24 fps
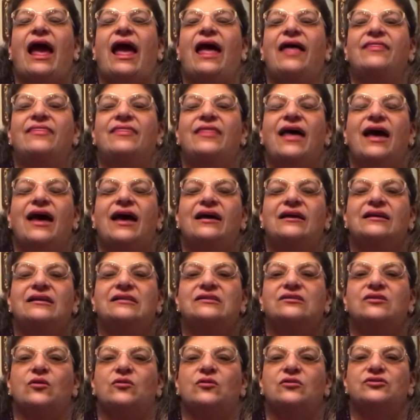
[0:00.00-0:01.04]
and that
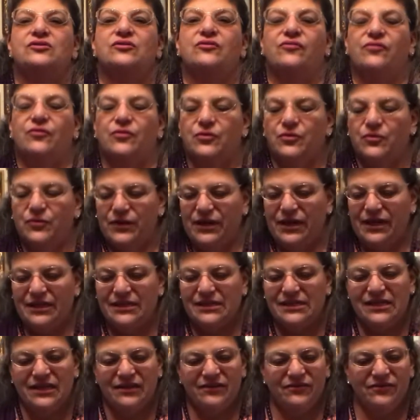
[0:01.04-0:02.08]
is also for
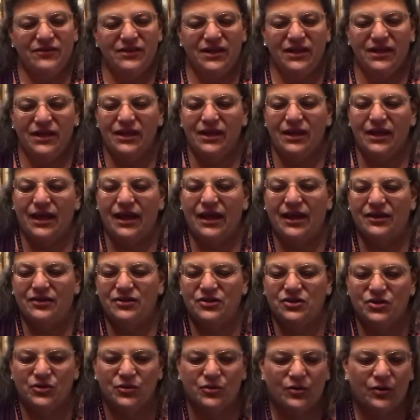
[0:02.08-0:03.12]
creativity
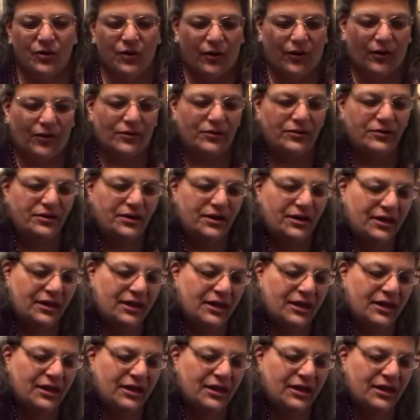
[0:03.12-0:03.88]
and your heart.